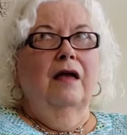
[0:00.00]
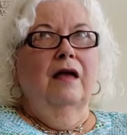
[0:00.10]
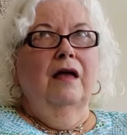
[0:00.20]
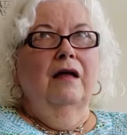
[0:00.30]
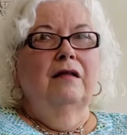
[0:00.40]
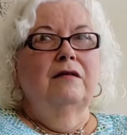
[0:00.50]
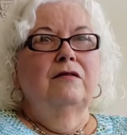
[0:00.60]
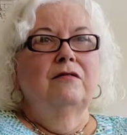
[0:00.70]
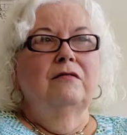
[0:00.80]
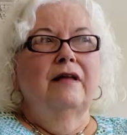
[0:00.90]
and
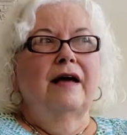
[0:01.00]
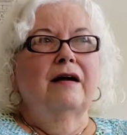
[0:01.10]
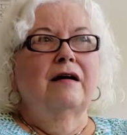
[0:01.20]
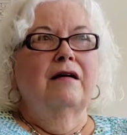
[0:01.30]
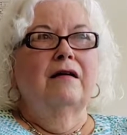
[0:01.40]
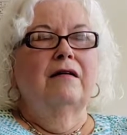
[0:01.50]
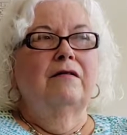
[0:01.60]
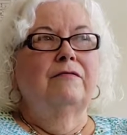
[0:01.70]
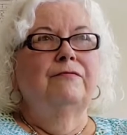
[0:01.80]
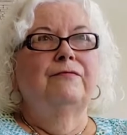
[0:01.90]
your lack of